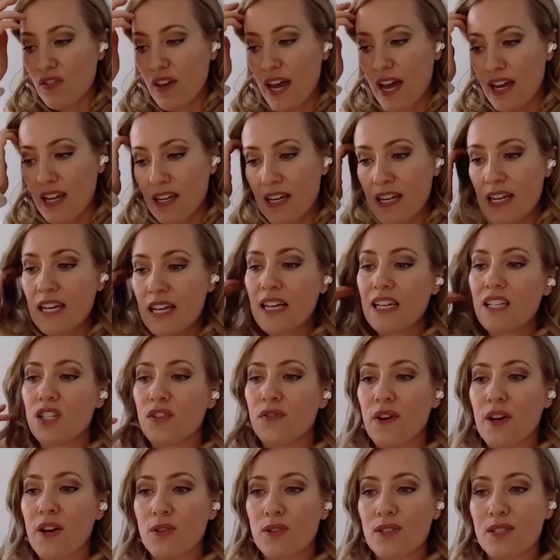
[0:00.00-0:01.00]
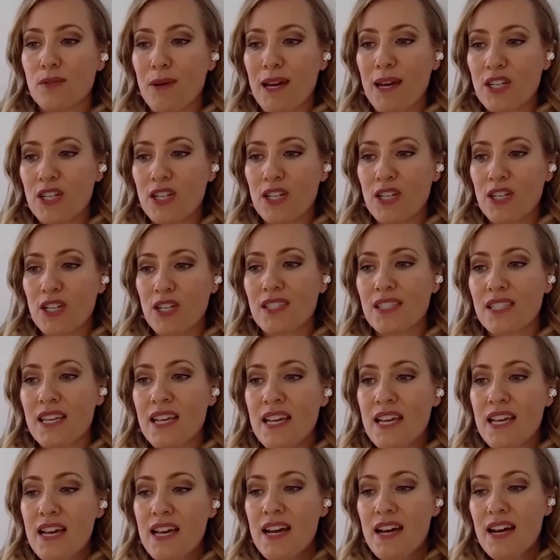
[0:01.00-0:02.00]
that and to follow his
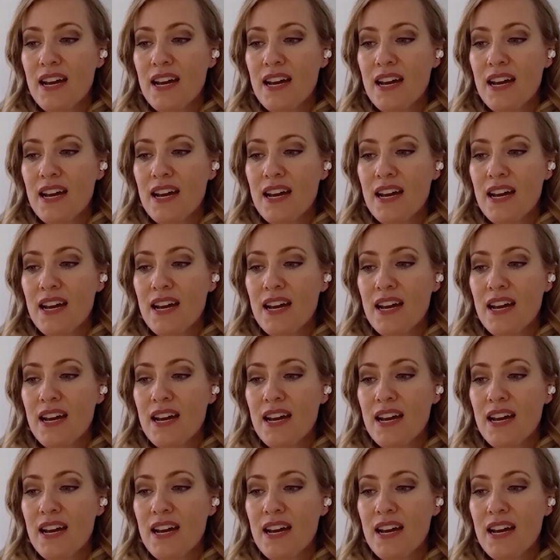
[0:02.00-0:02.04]
passion.